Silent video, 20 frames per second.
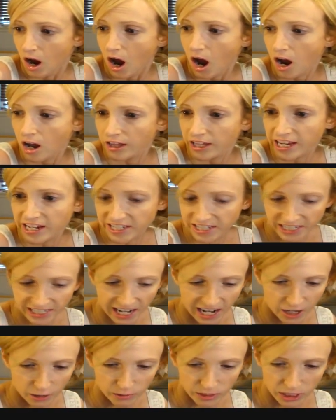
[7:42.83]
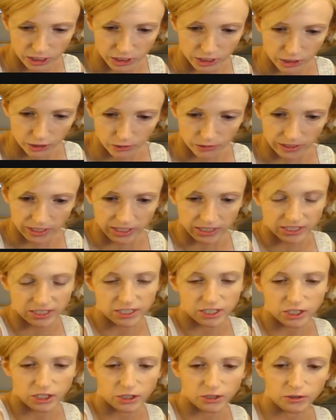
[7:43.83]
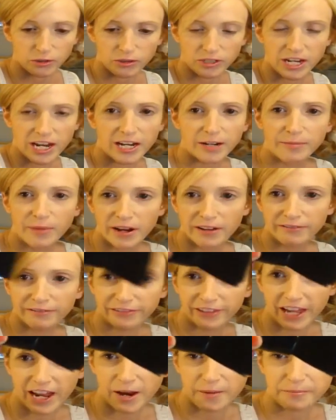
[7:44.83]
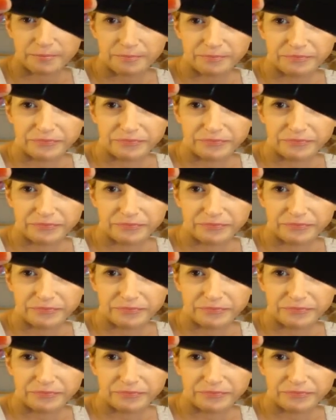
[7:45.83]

Last thing I always do is to take my flat